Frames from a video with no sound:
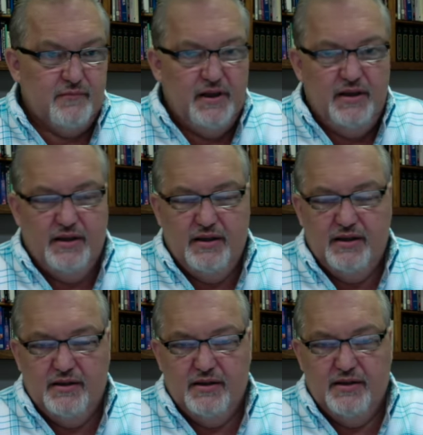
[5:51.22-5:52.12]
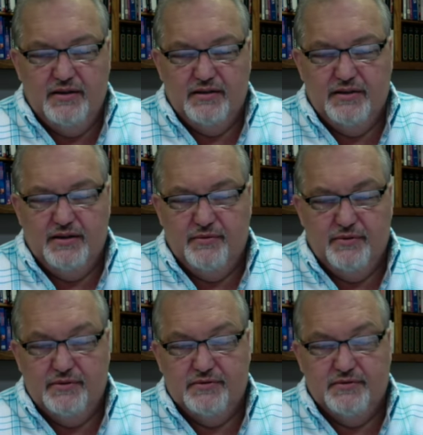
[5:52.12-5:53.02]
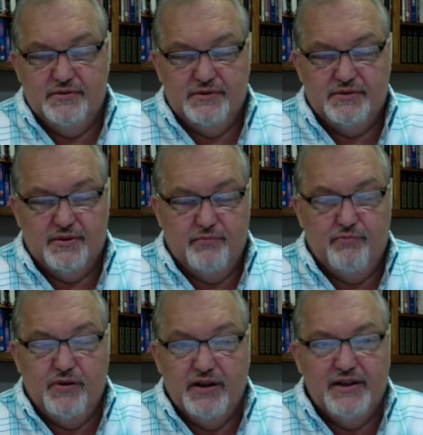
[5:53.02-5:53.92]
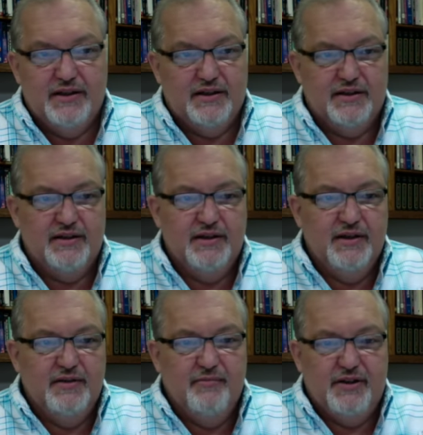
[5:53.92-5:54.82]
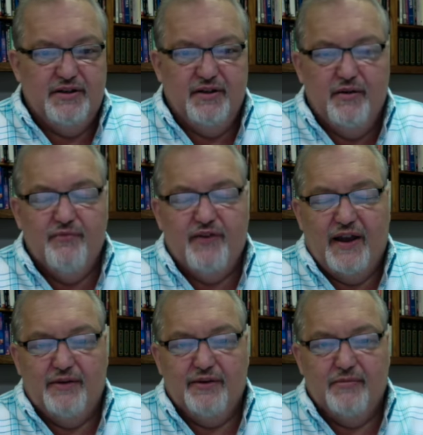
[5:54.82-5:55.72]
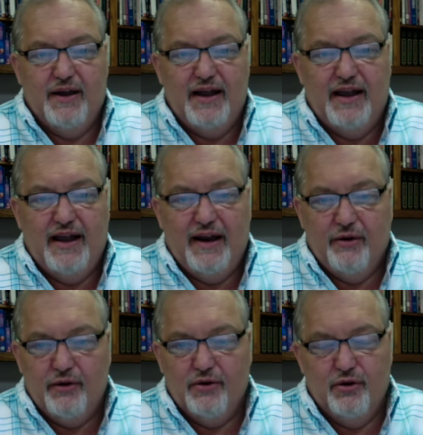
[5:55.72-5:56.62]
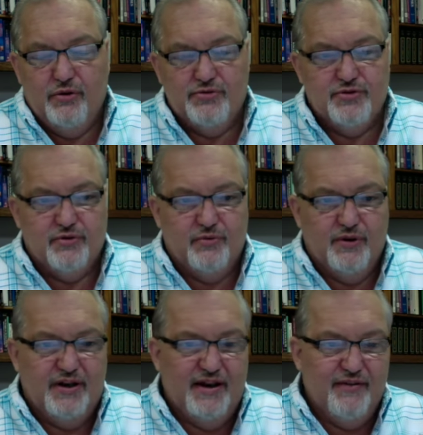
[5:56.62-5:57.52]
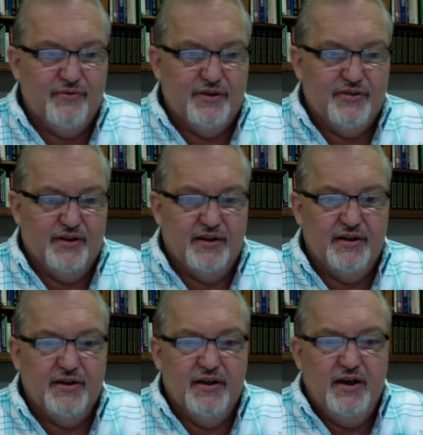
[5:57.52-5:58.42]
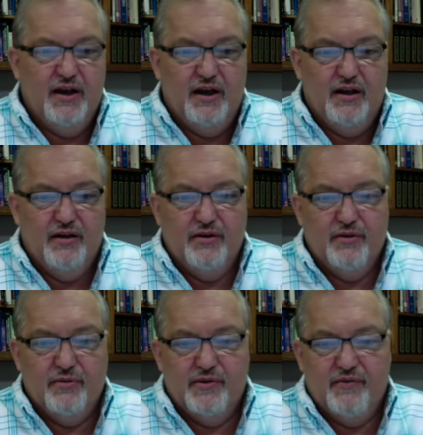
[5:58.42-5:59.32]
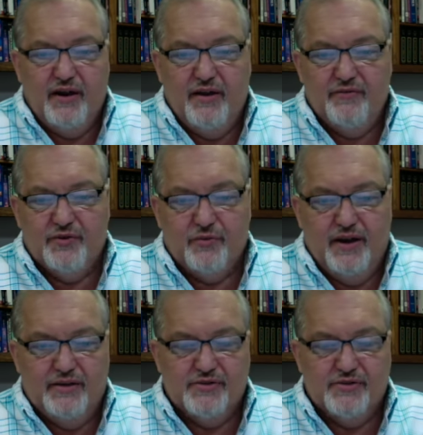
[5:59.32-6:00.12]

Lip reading: he would just completely be dumbfounded by our culture, where everything revolves around